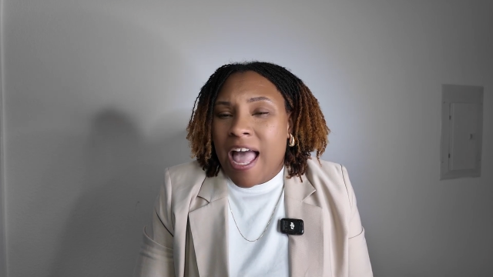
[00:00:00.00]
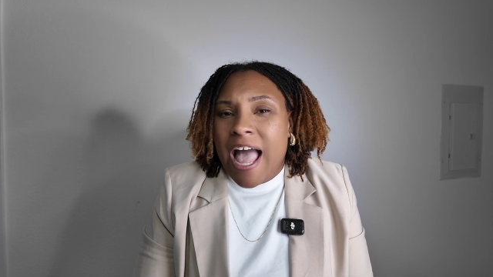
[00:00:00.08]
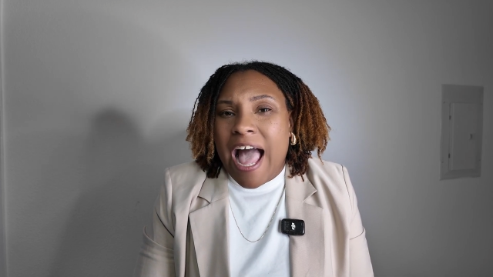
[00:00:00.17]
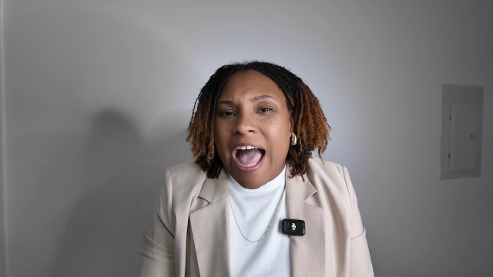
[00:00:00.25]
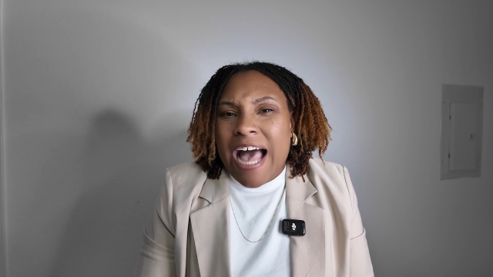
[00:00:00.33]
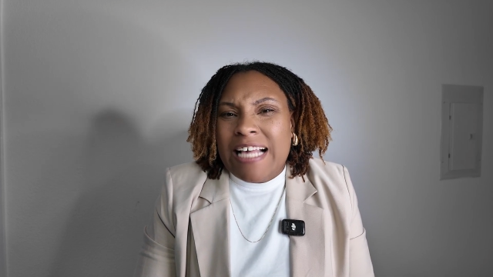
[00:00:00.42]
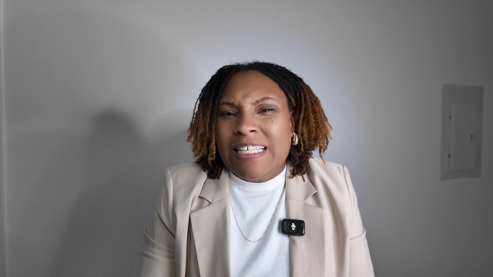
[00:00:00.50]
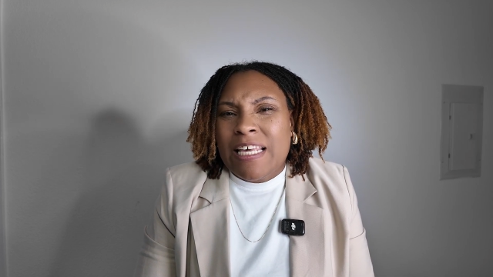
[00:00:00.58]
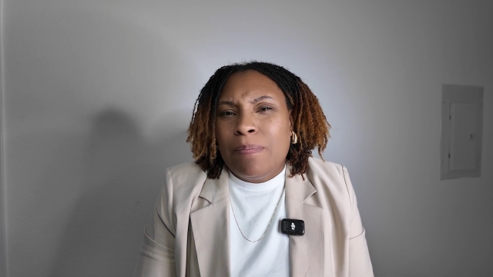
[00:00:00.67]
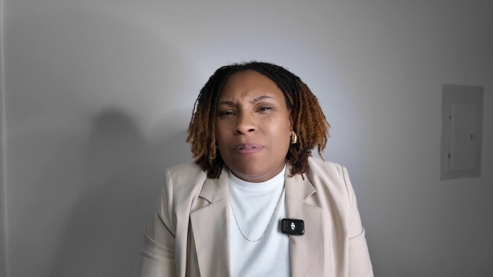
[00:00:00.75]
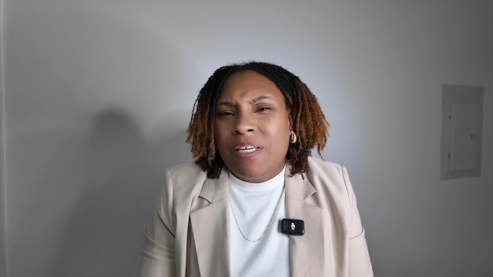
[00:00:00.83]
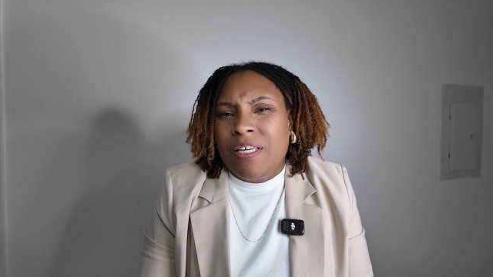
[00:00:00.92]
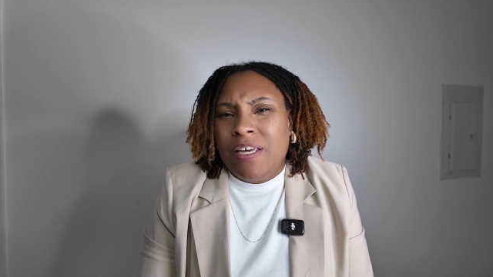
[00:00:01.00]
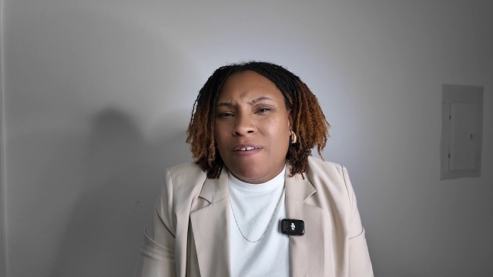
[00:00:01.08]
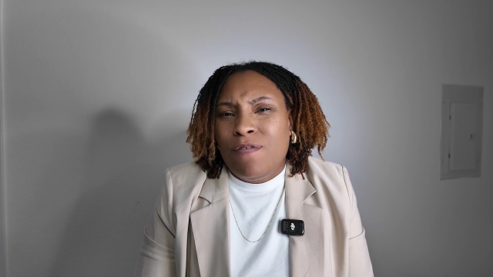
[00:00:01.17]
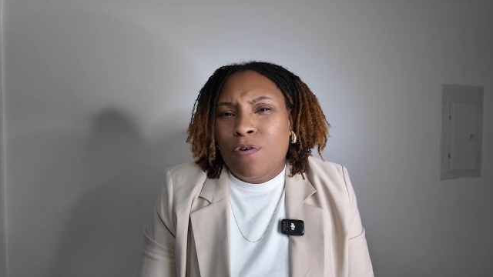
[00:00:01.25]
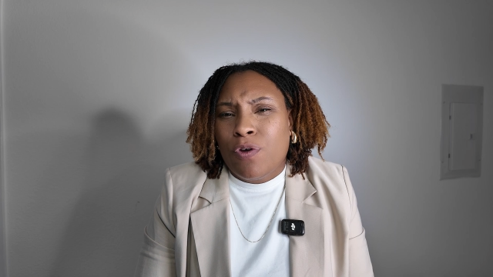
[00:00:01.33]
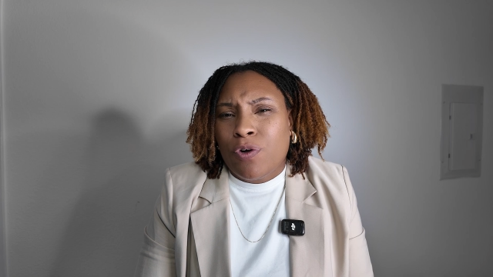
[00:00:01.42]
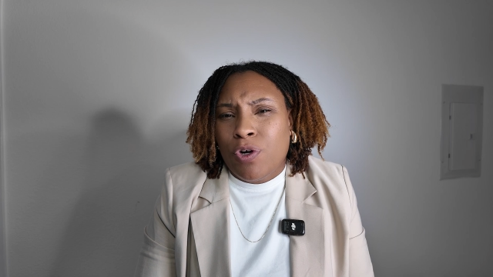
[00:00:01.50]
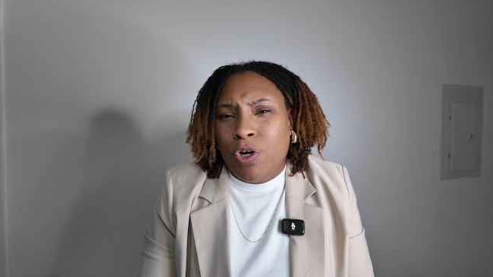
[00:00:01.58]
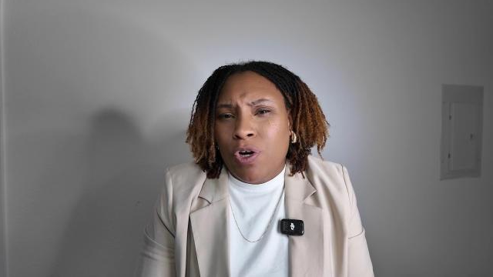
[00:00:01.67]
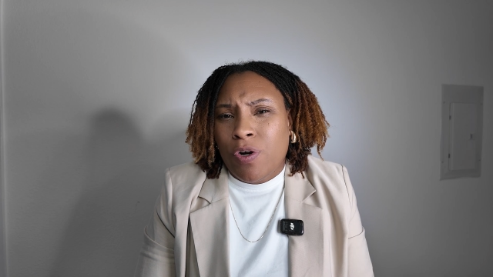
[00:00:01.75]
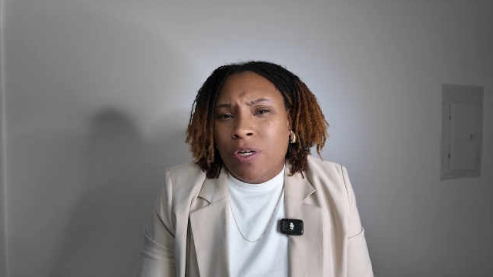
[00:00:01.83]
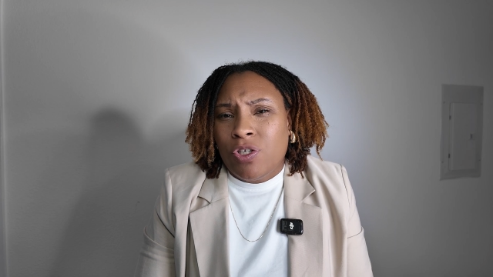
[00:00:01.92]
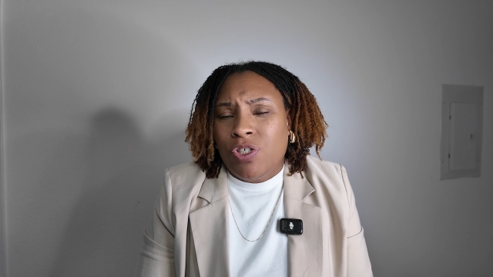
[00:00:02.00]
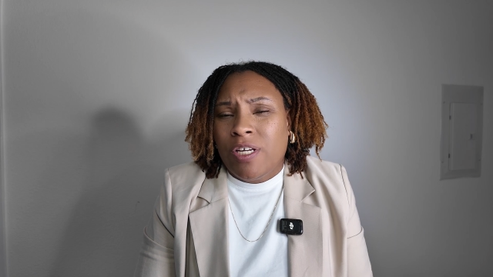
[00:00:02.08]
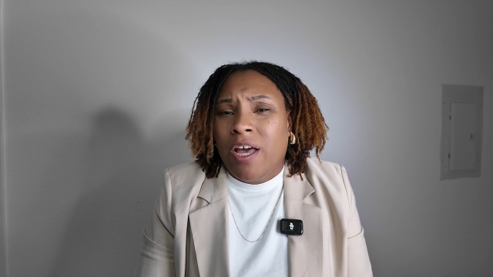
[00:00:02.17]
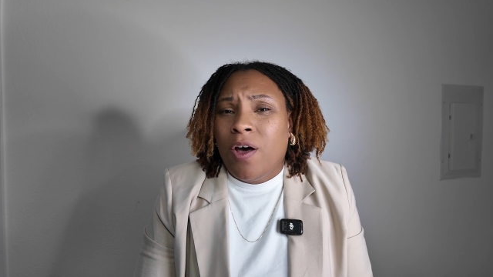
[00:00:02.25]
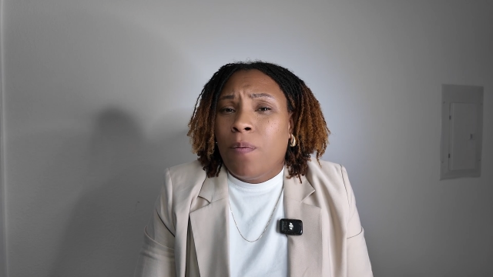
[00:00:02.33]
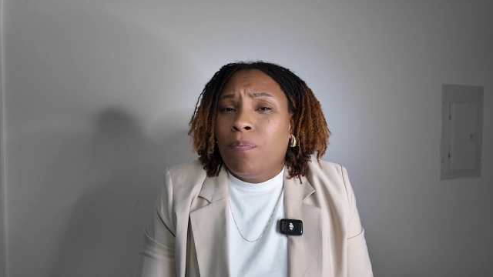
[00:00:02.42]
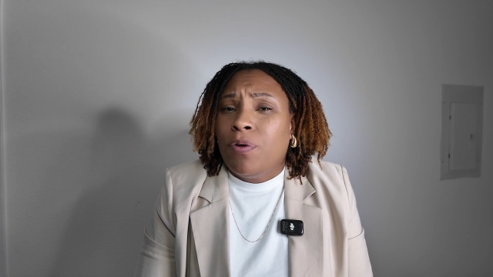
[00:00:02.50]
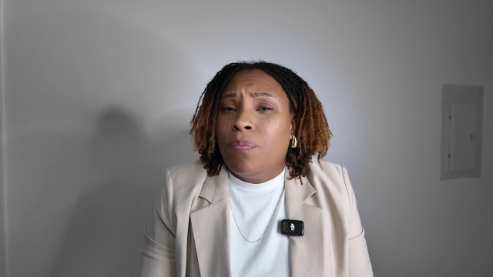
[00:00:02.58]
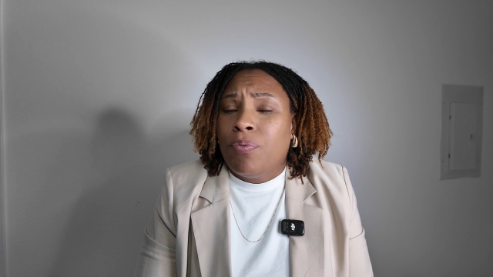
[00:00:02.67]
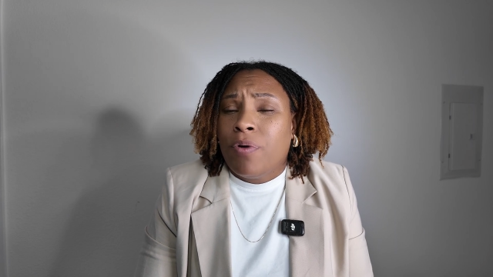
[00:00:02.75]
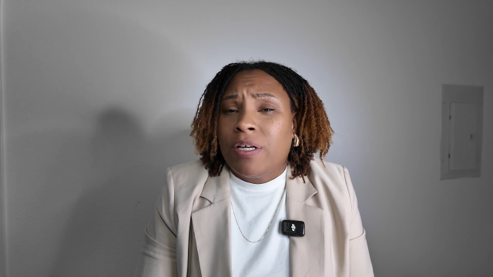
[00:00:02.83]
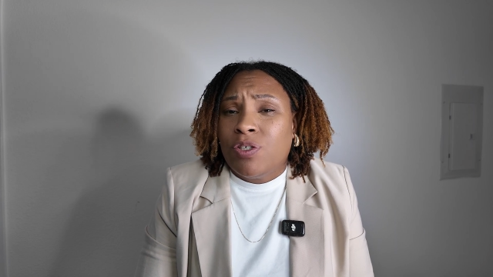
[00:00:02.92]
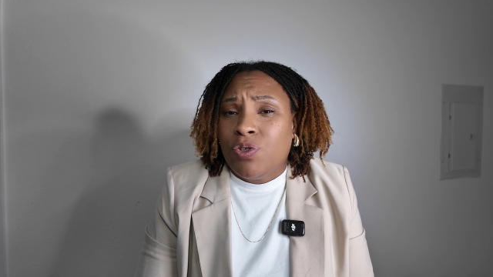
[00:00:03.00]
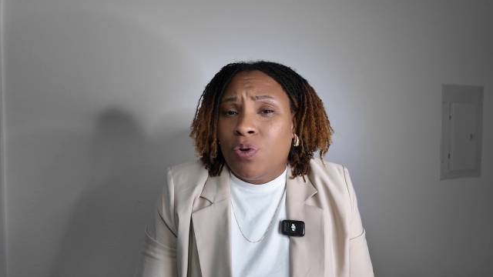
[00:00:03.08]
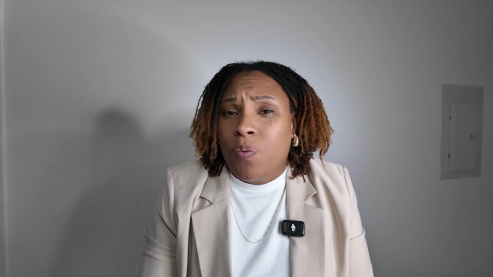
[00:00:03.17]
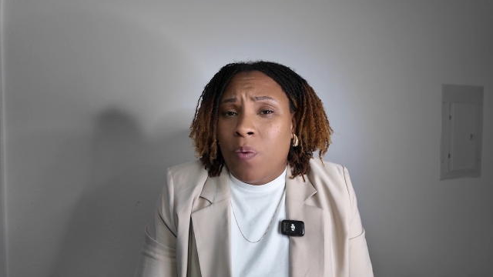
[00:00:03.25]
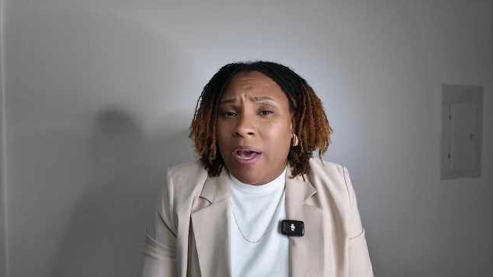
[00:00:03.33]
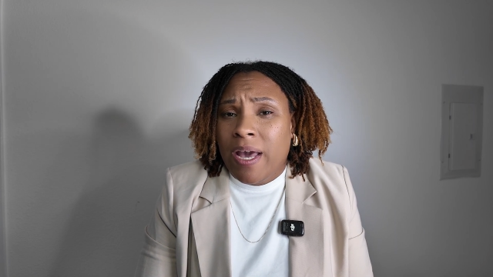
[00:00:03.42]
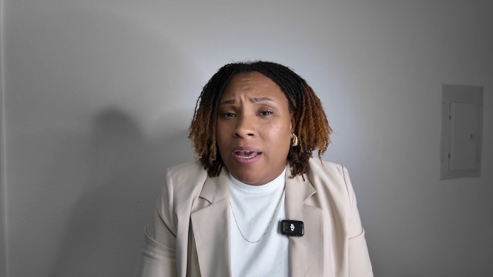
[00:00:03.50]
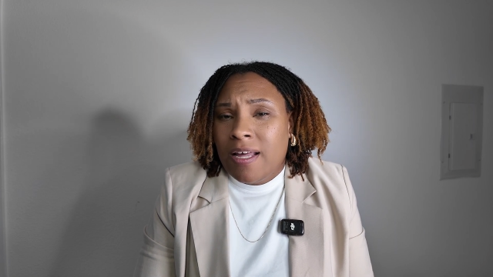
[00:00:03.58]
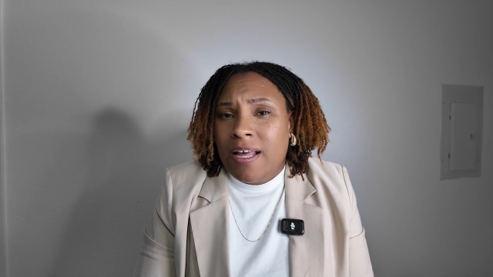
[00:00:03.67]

Ask him to give you the courage to help you press your way.